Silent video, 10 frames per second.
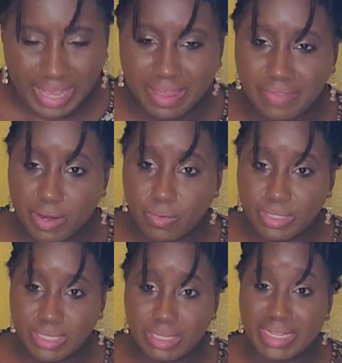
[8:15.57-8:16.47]
And there
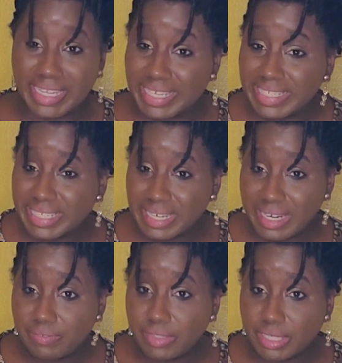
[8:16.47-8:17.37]
was an
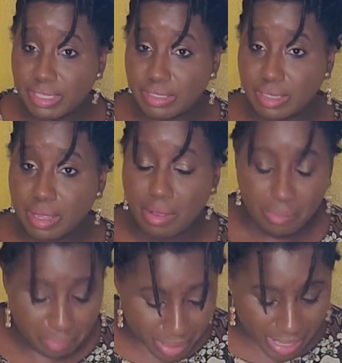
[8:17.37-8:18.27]
insignificant,
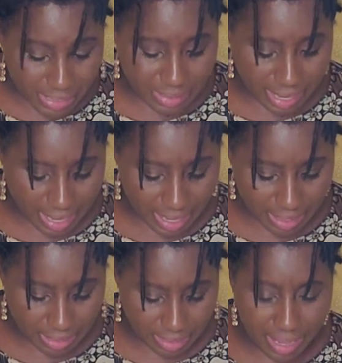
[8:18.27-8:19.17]
but
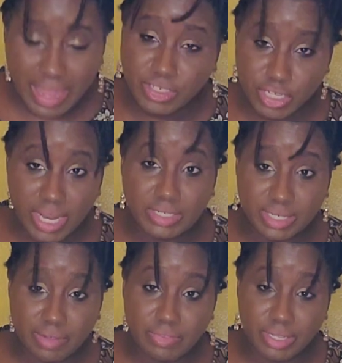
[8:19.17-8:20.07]
a change
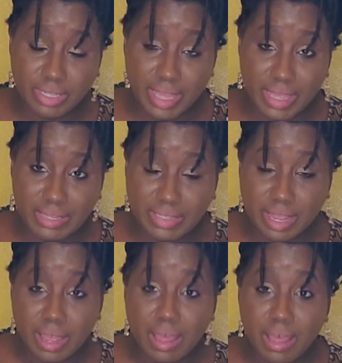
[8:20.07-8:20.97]
nevertheless,
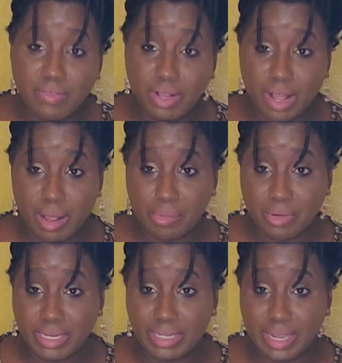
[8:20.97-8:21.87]
of the copper
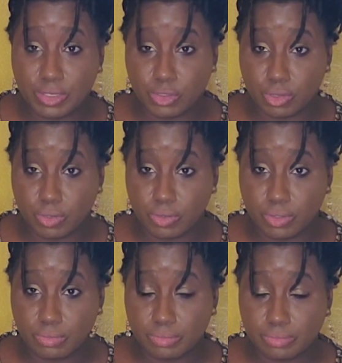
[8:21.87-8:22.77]
electrode.
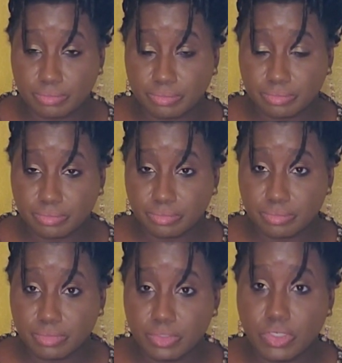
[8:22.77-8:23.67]

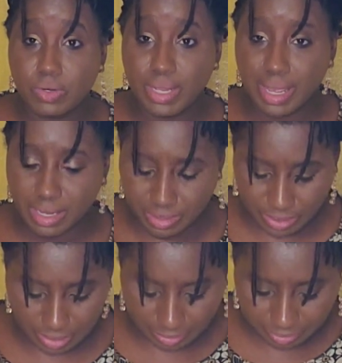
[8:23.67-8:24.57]
So
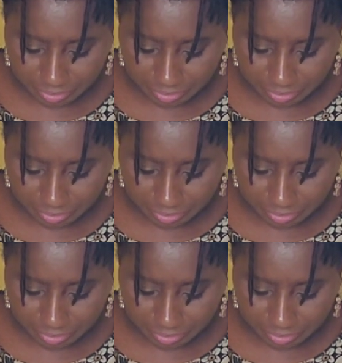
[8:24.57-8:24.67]
yes,